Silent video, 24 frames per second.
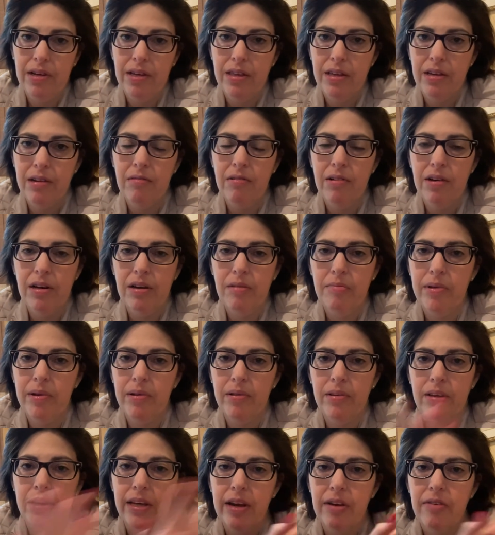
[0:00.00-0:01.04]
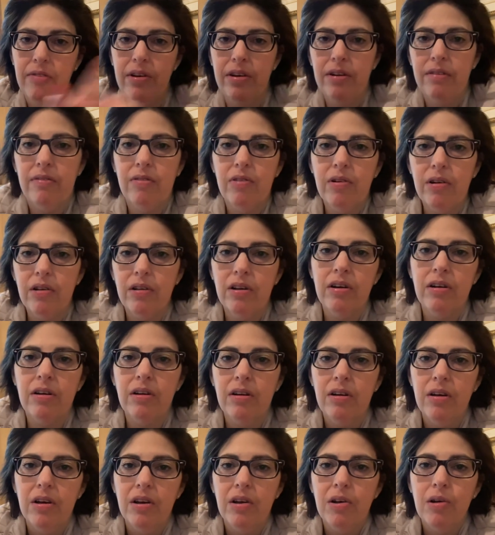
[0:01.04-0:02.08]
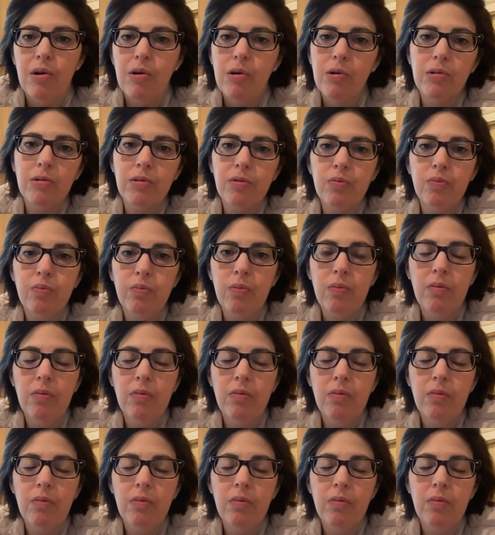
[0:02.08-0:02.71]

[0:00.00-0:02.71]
I think we're going to be able to get rid of all our cold